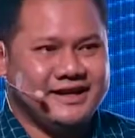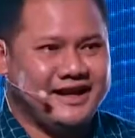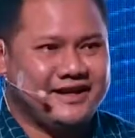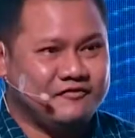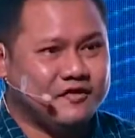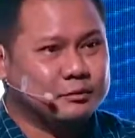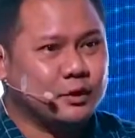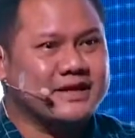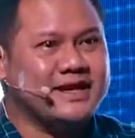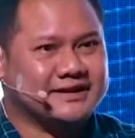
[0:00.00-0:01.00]
Like from
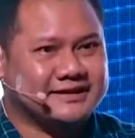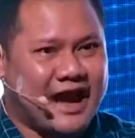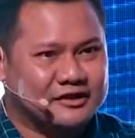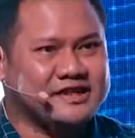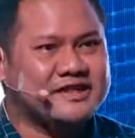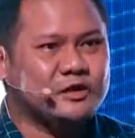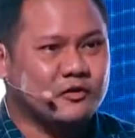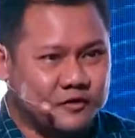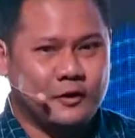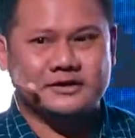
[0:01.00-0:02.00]
200,000
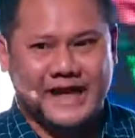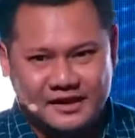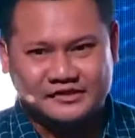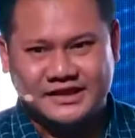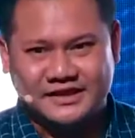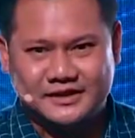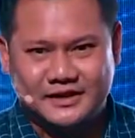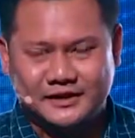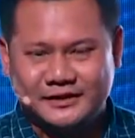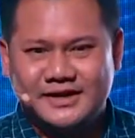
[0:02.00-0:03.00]
to 4,000,
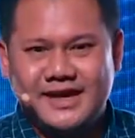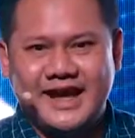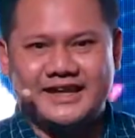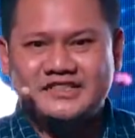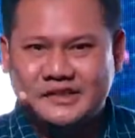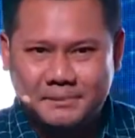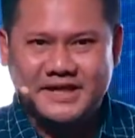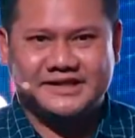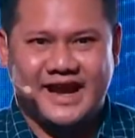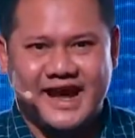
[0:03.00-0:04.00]
and that's a
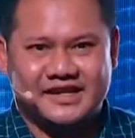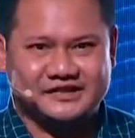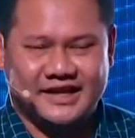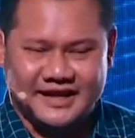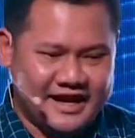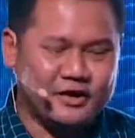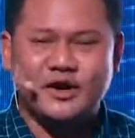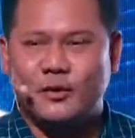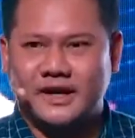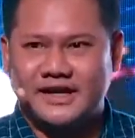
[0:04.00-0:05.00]
big task, and I don't
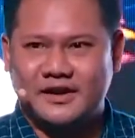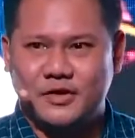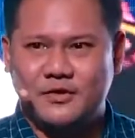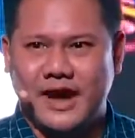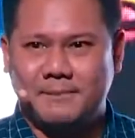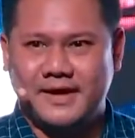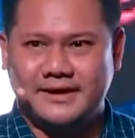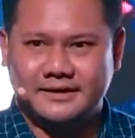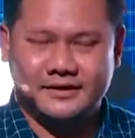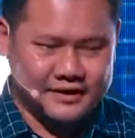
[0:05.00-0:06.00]
know what that will
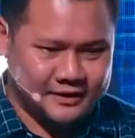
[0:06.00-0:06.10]
happen,